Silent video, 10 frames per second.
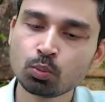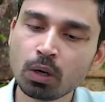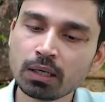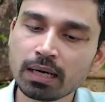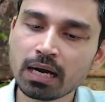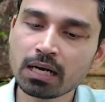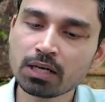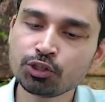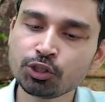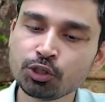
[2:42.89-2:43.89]
what are
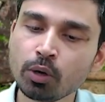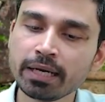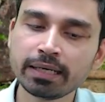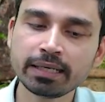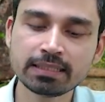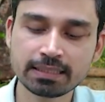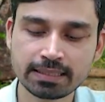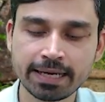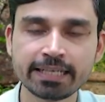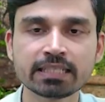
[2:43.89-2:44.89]
GeoHeritage
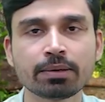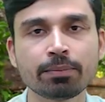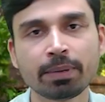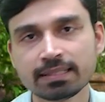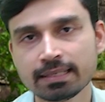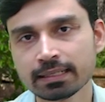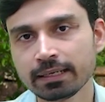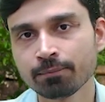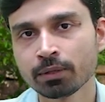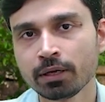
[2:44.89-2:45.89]
Sites basically?